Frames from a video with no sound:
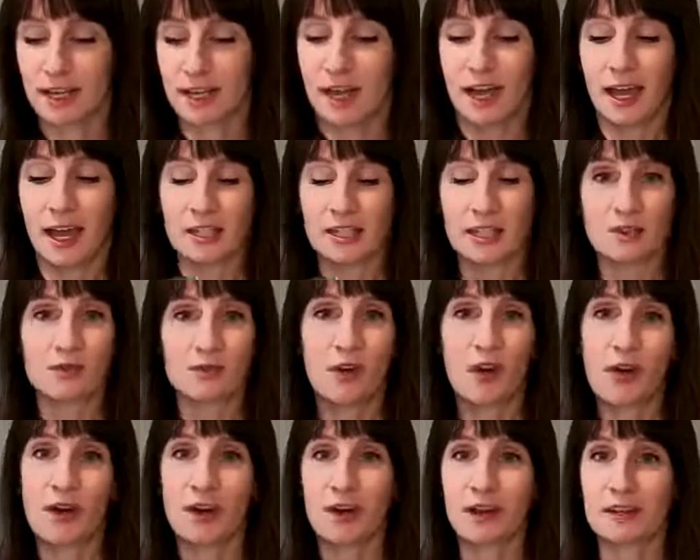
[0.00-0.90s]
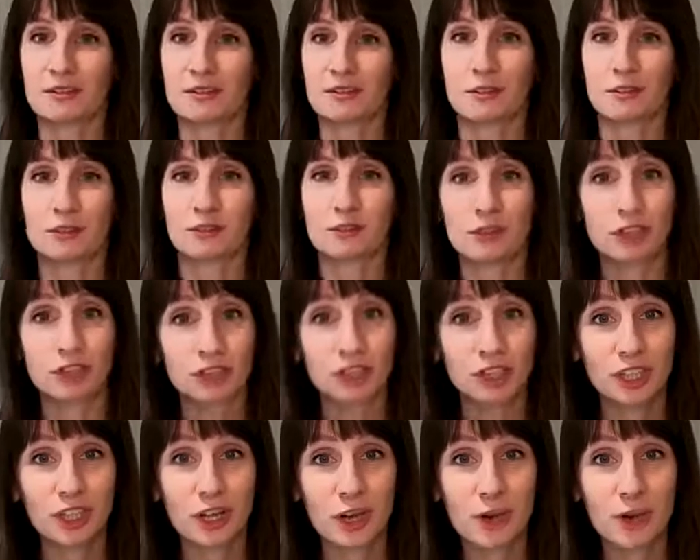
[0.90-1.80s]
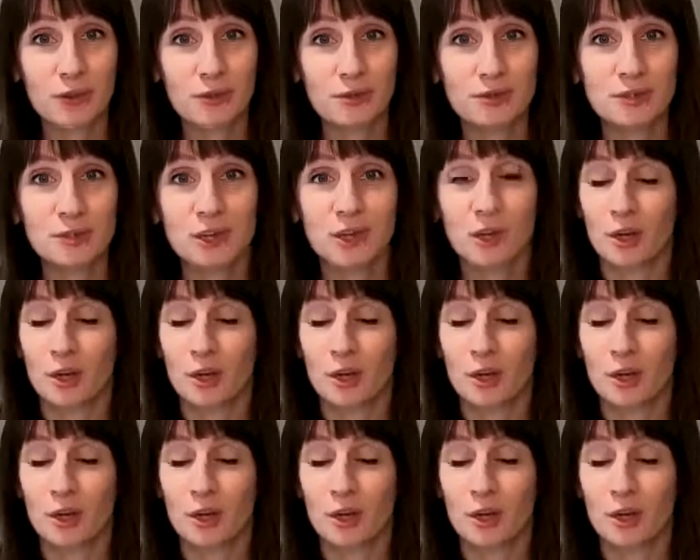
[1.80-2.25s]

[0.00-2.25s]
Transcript: as far as nutrition goes